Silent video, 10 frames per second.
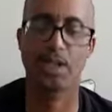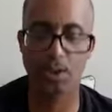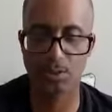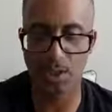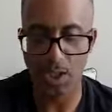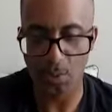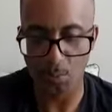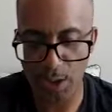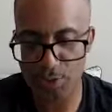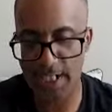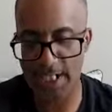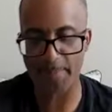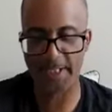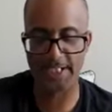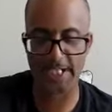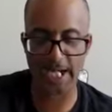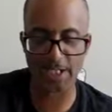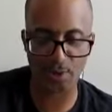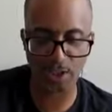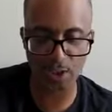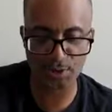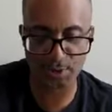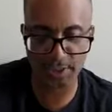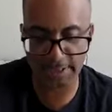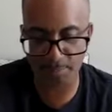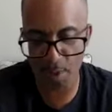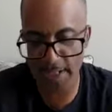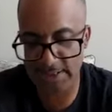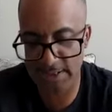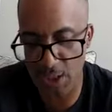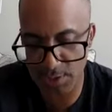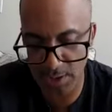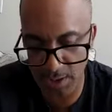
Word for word: oh yeah, coach. Well, coach, hey, I'm gonna get you out of here, coach, so you get to practice, coach.